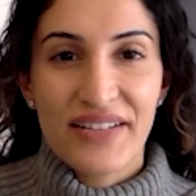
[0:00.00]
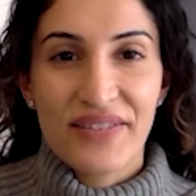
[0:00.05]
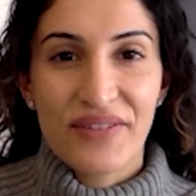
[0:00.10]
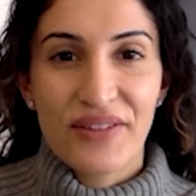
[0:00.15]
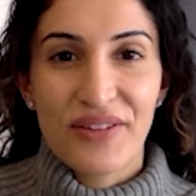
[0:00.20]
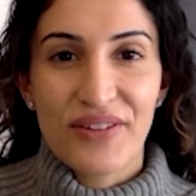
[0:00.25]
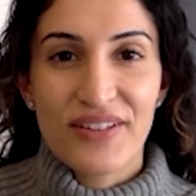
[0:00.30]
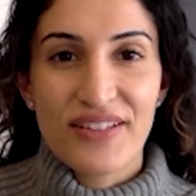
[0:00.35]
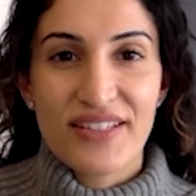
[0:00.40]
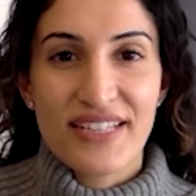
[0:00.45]

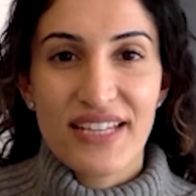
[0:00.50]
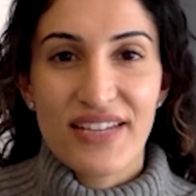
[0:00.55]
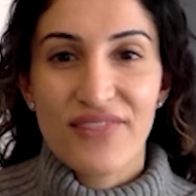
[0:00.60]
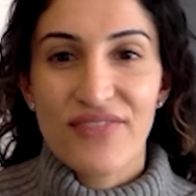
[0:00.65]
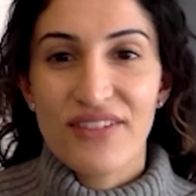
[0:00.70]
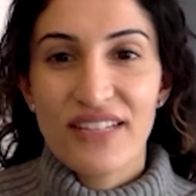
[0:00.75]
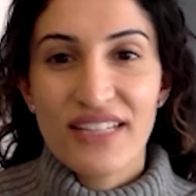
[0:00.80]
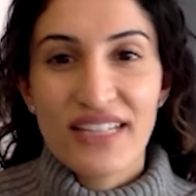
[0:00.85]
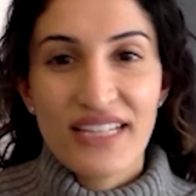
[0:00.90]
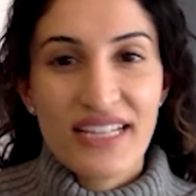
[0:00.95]
whether it's like
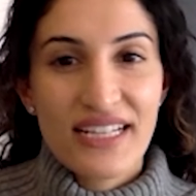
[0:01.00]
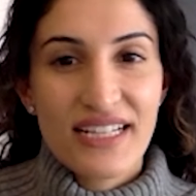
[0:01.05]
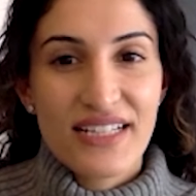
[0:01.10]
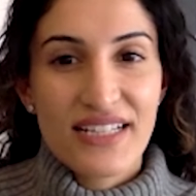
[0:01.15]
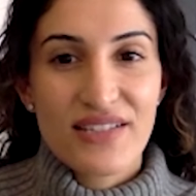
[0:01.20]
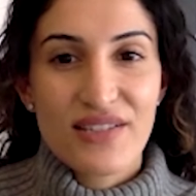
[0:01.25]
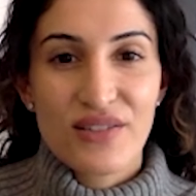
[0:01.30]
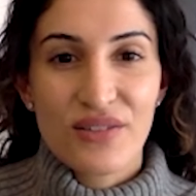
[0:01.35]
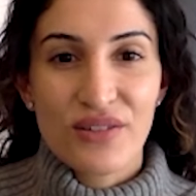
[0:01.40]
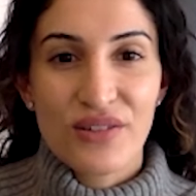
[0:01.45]

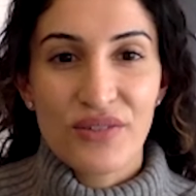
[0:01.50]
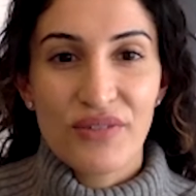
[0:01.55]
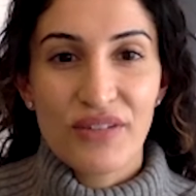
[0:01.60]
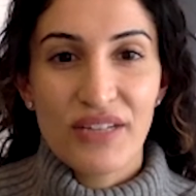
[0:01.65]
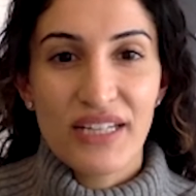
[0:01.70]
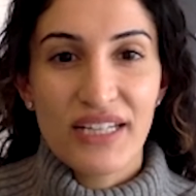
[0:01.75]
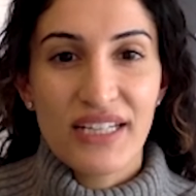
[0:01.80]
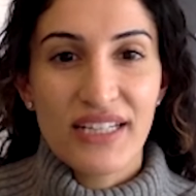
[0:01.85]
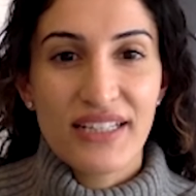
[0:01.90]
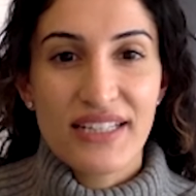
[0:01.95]
fitness or
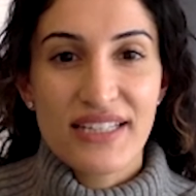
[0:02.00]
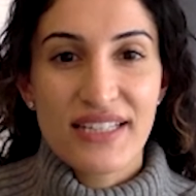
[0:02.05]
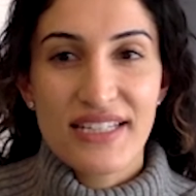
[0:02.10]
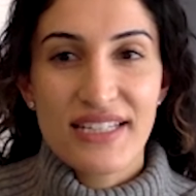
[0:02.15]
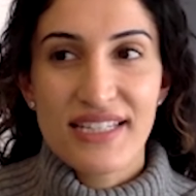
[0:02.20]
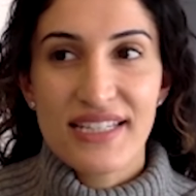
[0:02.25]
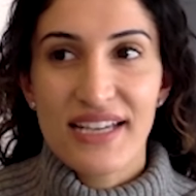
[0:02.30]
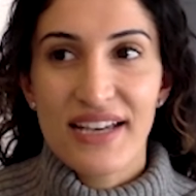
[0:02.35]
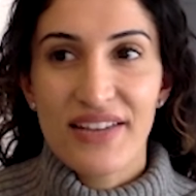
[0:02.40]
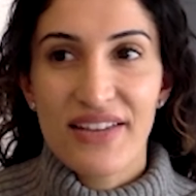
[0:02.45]
reading and
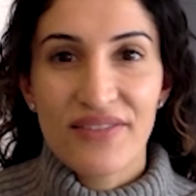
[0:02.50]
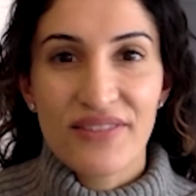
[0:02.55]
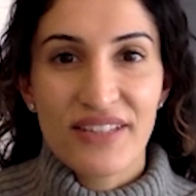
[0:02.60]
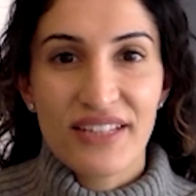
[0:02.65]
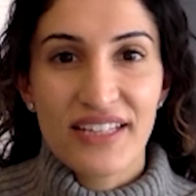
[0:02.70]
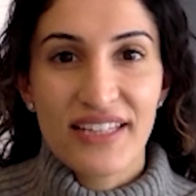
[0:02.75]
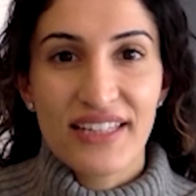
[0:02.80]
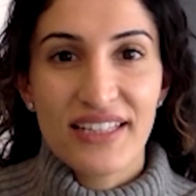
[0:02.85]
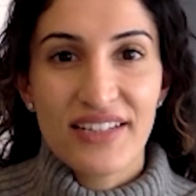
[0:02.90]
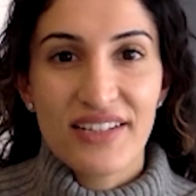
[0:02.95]
listening to health
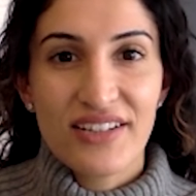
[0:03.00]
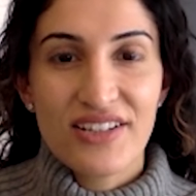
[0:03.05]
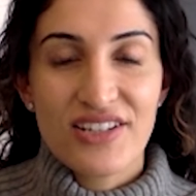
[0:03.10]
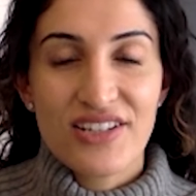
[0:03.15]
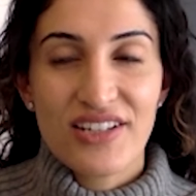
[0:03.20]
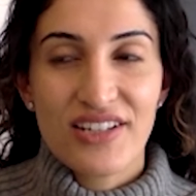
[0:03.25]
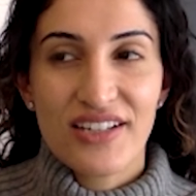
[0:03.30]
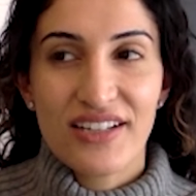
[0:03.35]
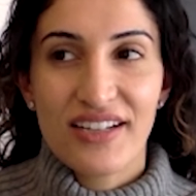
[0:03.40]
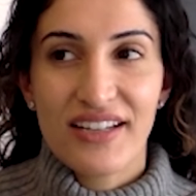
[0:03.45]
related literature.